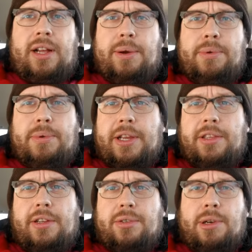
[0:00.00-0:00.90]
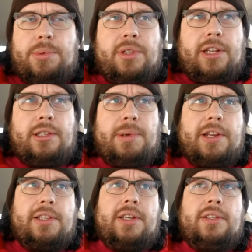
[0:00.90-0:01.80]
Oh, I would write the description. That
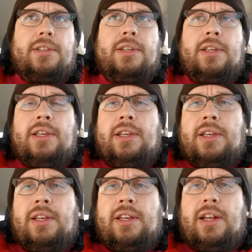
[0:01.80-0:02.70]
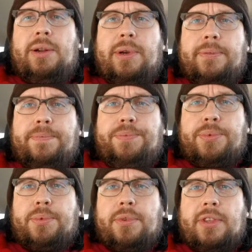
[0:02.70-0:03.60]
doesn't make any sense. Anyway,
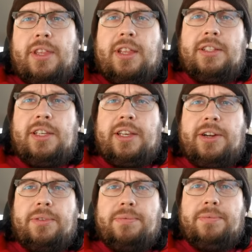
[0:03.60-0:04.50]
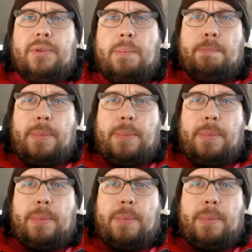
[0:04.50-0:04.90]
see you later.